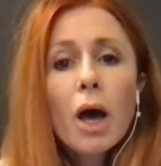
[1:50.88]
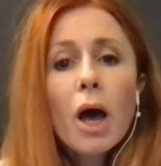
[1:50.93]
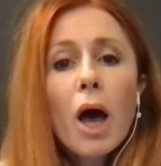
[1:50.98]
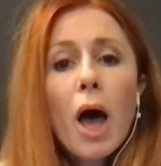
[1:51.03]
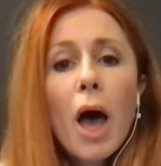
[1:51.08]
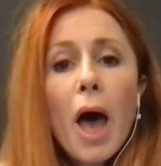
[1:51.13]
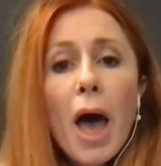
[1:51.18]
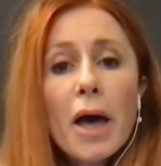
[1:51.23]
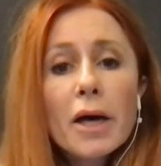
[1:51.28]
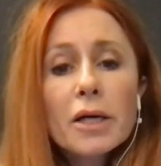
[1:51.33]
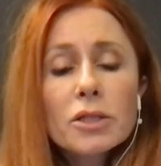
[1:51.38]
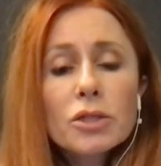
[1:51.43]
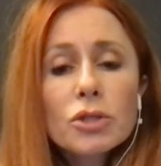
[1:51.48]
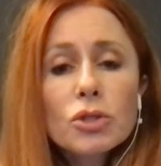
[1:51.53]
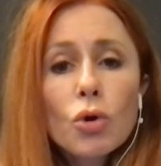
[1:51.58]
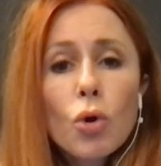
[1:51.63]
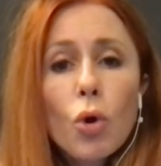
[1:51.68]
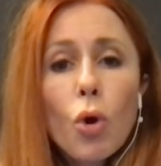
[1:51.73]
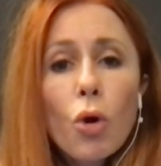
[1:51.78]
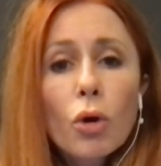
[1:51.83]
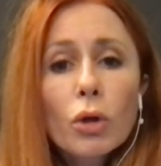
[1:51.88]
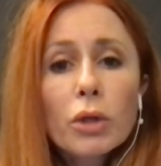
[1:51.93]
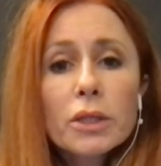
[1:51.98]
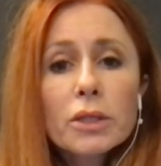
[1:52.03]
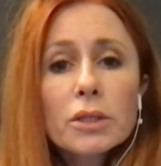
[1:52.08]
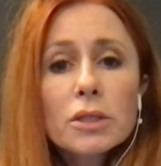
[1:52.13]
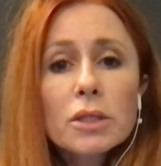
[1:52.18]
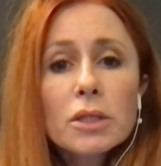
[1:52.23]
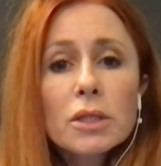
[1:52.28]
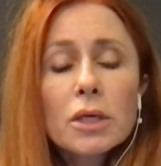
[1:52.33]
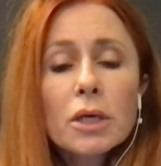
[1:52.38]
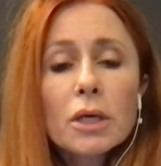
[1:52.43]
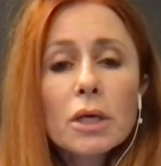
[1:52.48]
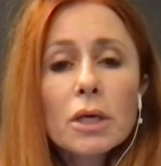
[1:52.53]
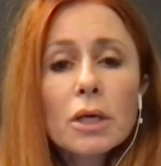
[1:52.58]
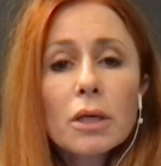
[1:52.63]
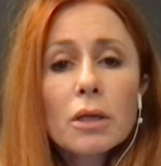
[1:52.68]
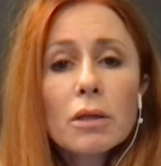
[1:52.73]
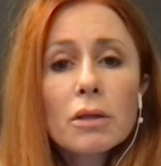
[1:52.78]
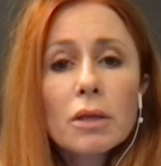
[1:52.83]
and to call it
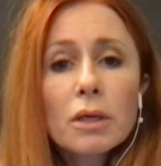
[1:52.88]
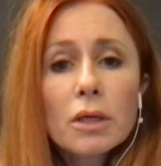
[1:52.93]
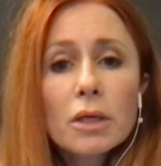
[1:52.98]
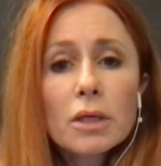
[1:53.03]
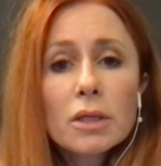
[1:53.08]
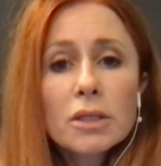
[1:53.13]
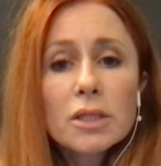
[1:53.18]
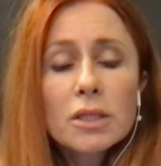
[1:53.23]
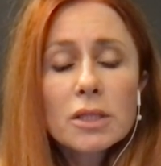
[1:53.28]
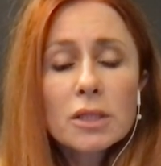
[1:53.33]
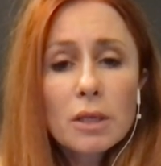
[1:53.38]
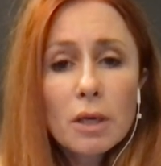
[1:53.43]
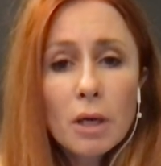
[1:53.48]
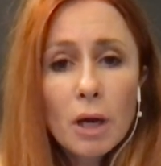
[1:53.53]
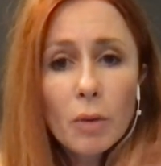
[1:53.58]
this